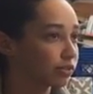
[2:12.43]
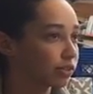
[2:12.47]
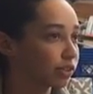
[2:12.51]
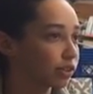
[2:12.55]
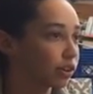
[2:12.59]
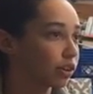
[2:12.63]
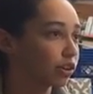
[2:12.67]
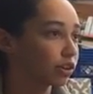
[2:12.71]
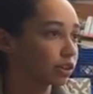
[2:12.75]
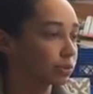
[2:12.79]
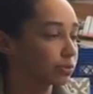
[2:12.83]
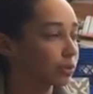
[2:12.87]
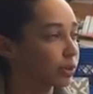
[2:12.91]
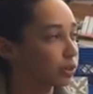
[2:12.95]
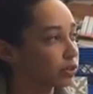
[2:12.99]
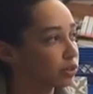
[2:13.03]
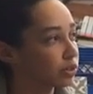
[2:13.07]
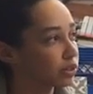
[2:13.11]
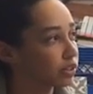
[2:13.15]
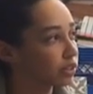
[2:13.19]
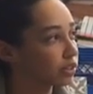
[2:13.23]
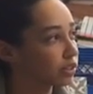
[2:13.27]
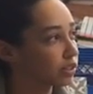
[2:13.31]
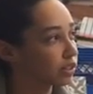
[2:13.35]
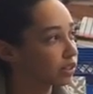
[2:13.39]
an all special
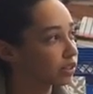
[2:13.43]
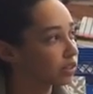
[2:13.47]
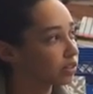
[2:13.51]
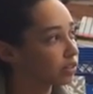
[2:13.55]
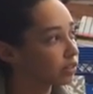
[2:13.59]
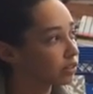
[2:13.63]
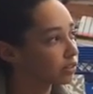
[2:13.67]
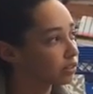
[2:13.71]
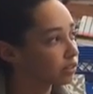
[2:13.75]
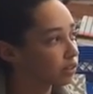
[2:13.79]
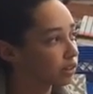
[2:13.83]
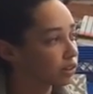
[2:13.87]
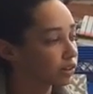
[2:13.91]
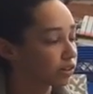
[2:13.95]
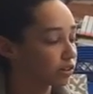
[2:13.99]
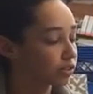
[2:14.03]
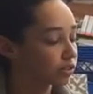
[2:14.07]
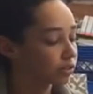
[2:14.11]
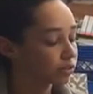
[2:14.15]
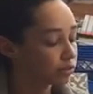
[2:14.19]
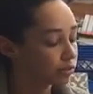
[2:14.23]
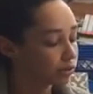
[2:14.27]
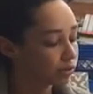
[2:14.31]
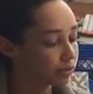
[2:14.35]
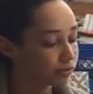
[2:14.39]
needs kid or
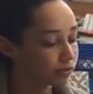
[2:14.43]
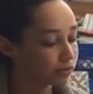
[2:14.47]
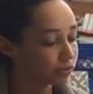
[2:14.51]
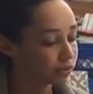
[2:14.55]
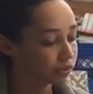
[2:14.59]
school?